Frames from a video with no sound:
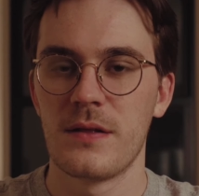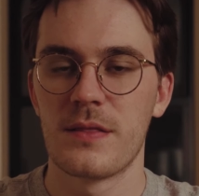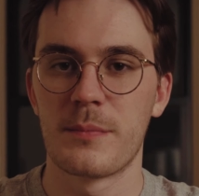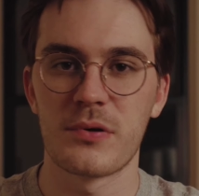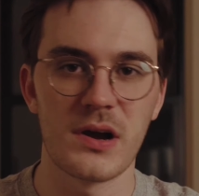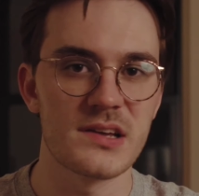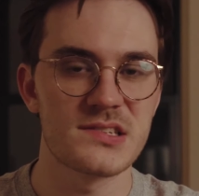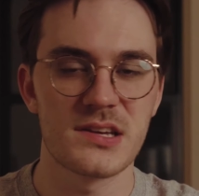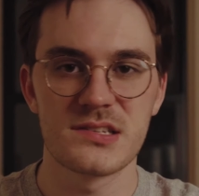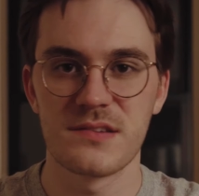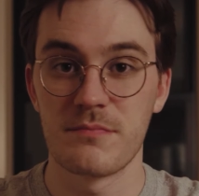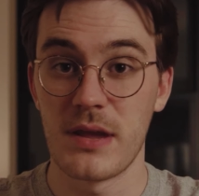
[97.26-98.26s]
the
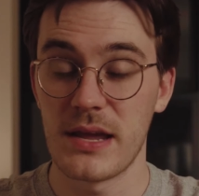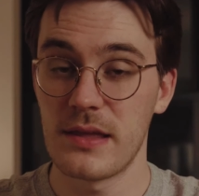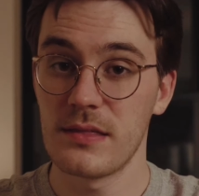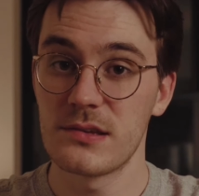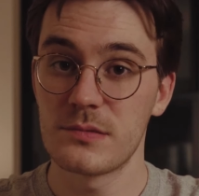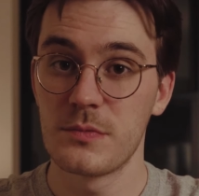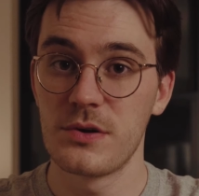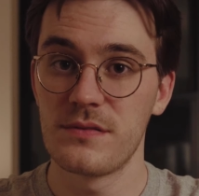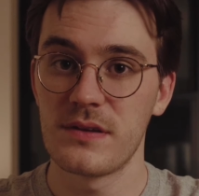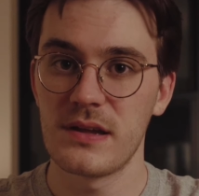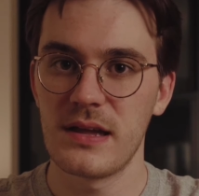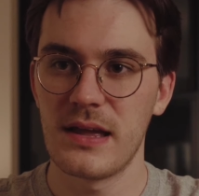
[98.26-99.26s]
process of making this
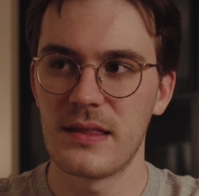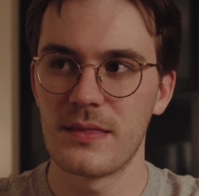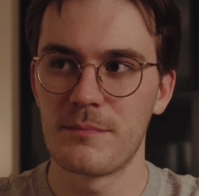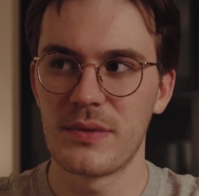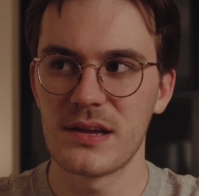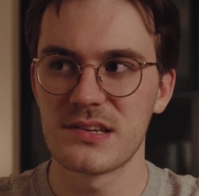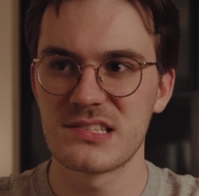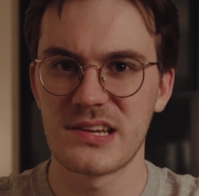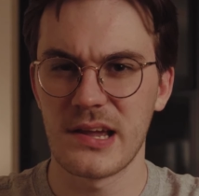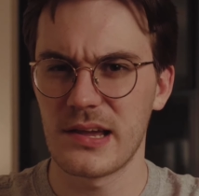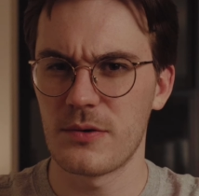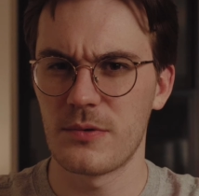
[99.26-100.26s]
movie, and the biggest
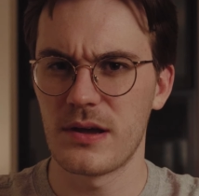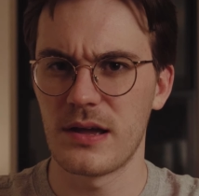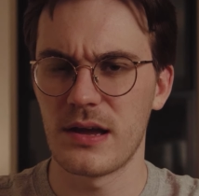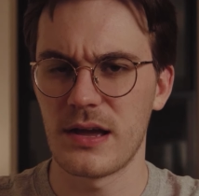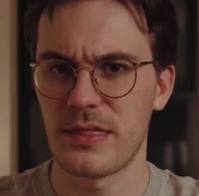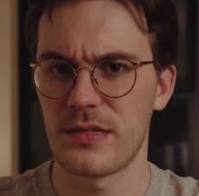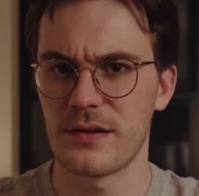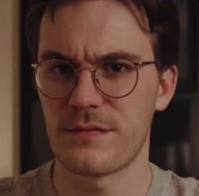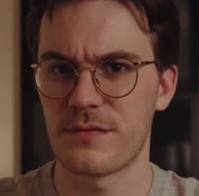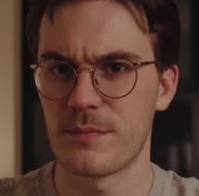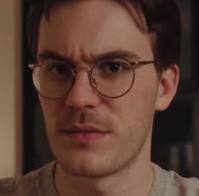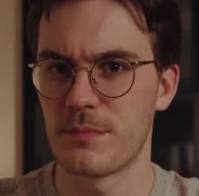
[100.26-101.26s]
takeaway I think
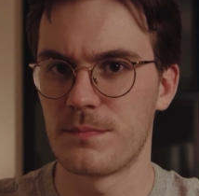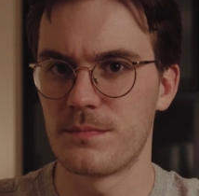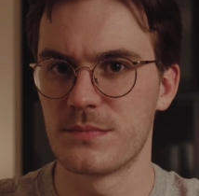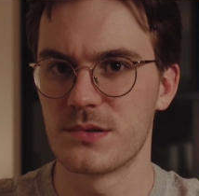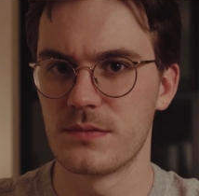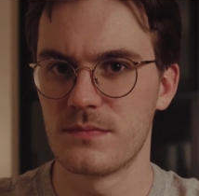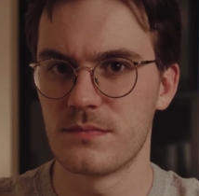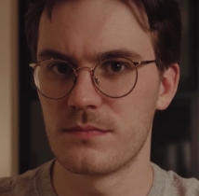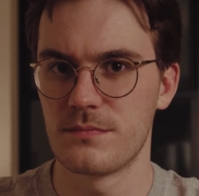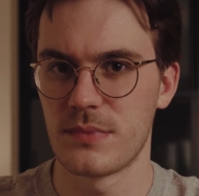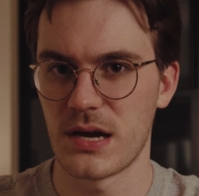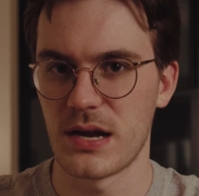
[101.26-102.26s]
from the
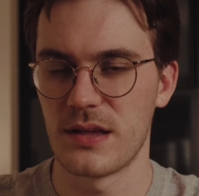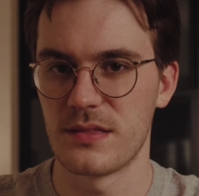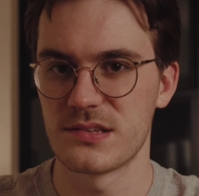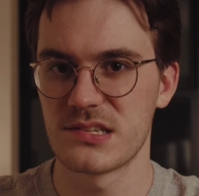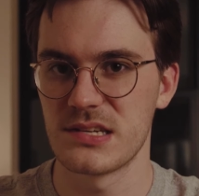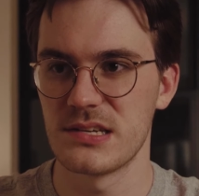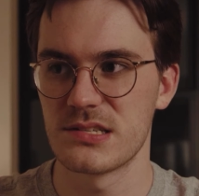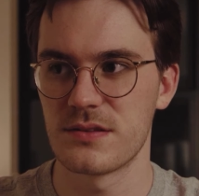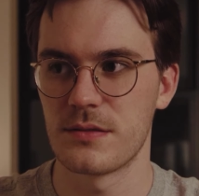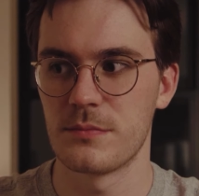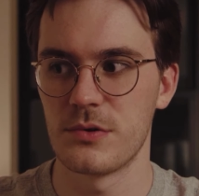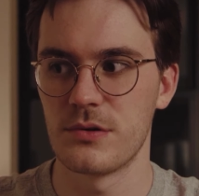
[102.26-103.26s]
behind the scenes
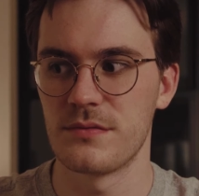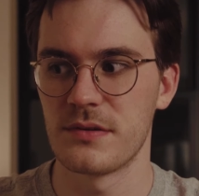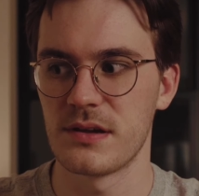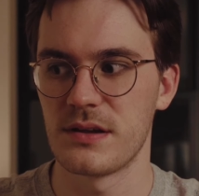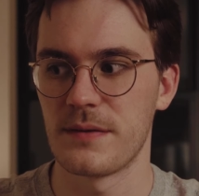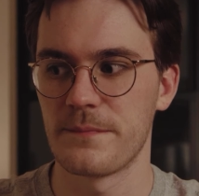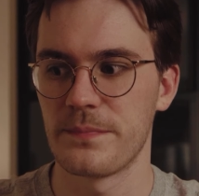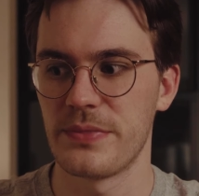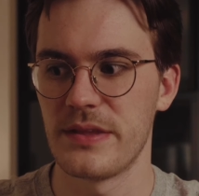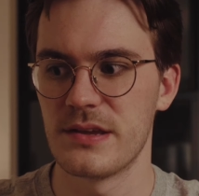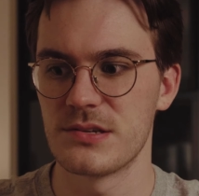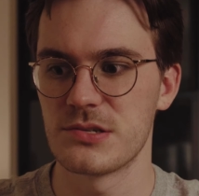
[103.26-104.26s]
of the movie
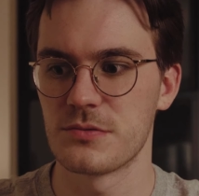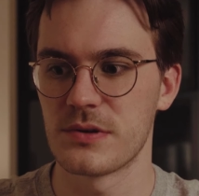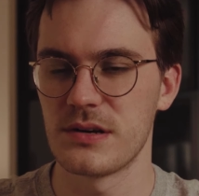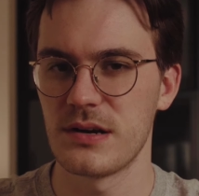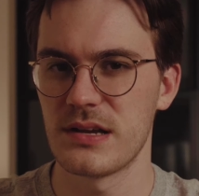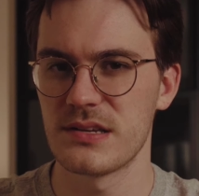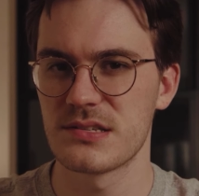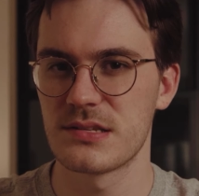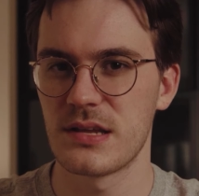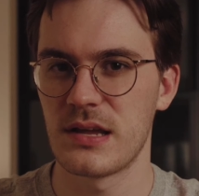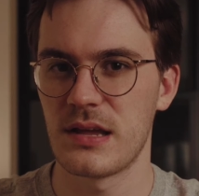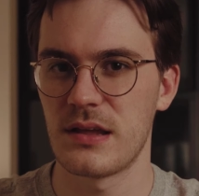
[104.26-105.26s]
is you realize
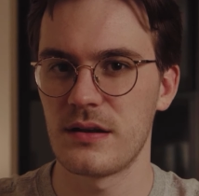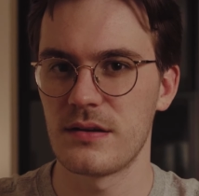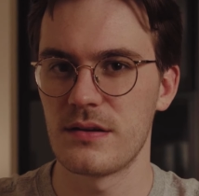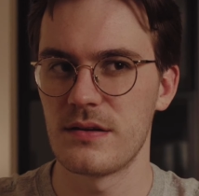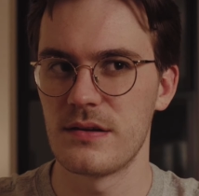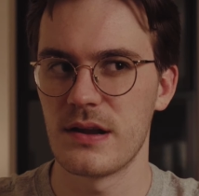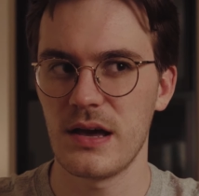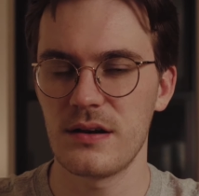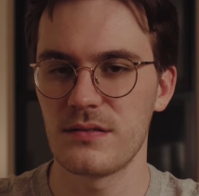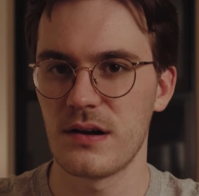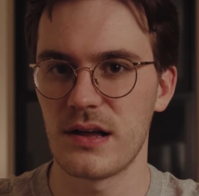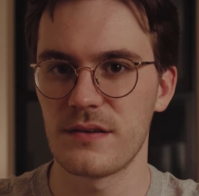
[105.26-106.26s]
that not a
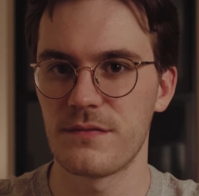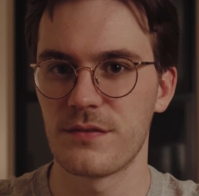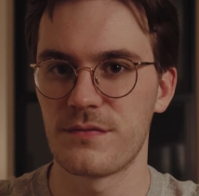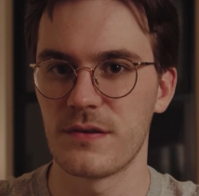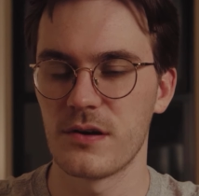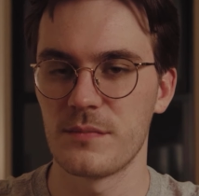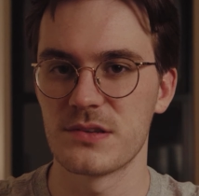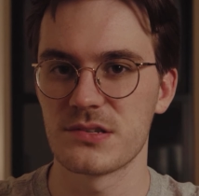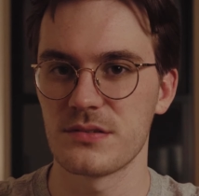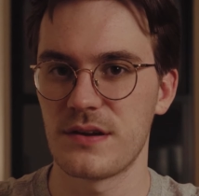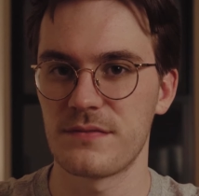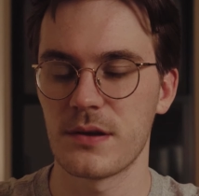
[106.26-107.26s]
lot of the film is
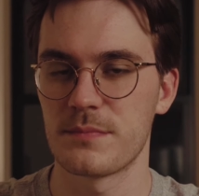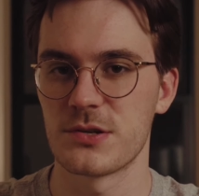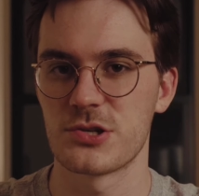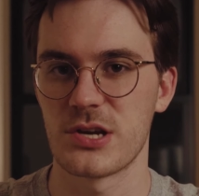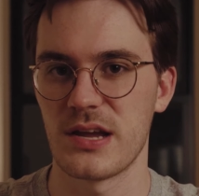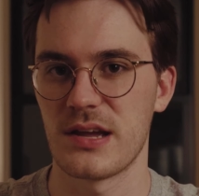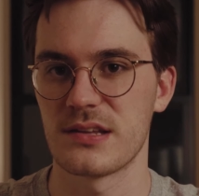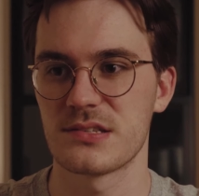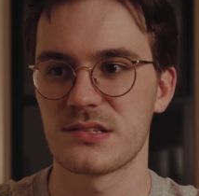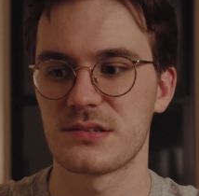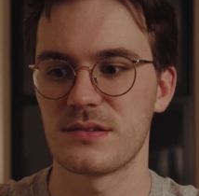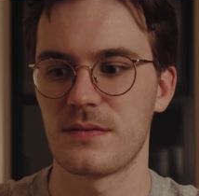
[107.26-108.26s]
left up to
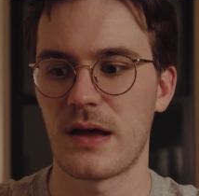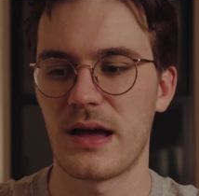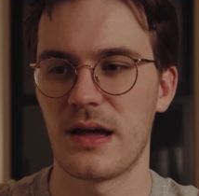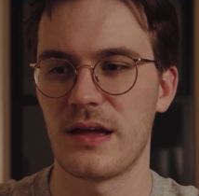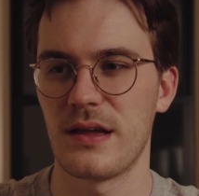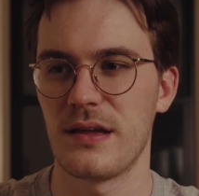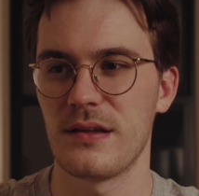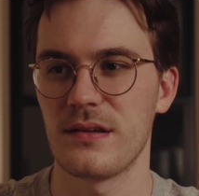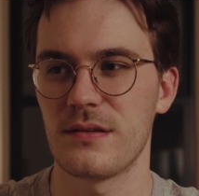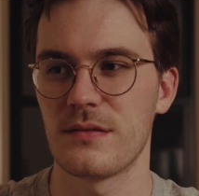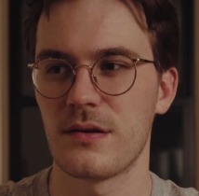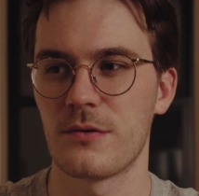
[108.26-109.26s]
chance.
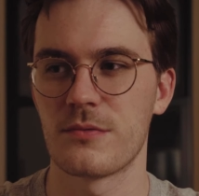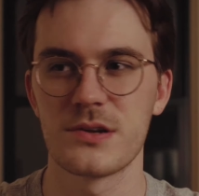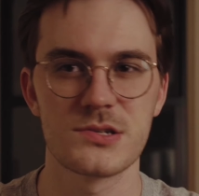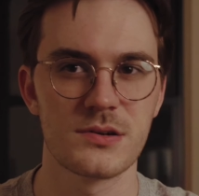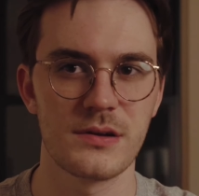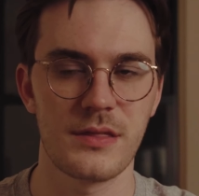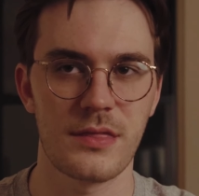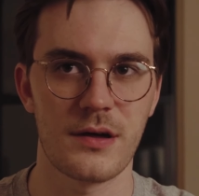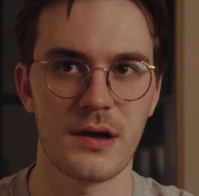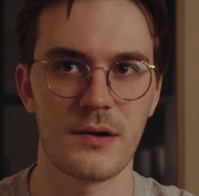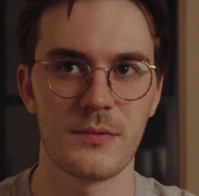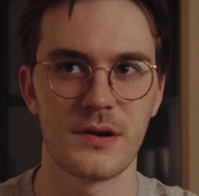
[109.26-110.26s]
I originally
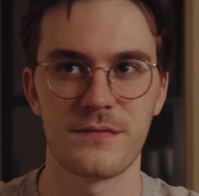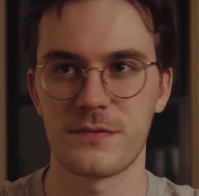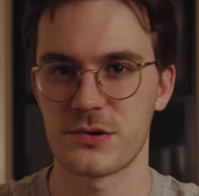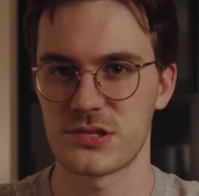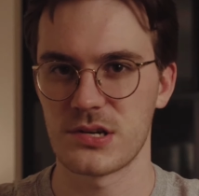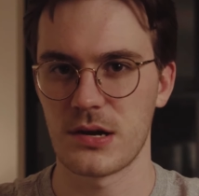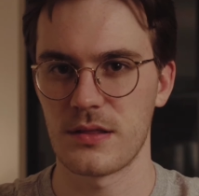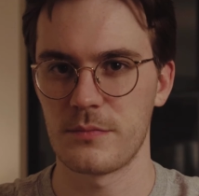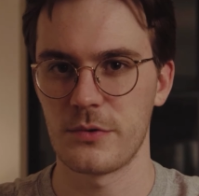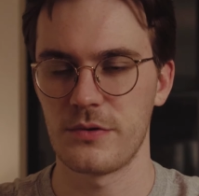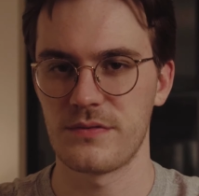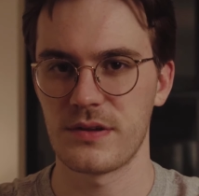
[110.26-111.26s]
thought when I first saw the
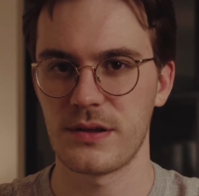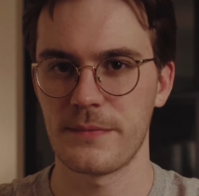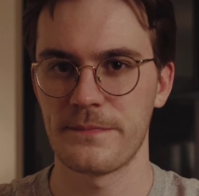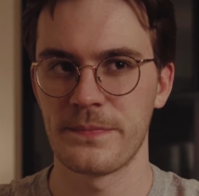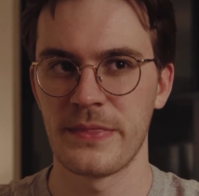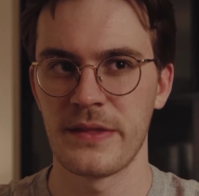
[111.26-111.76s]
movie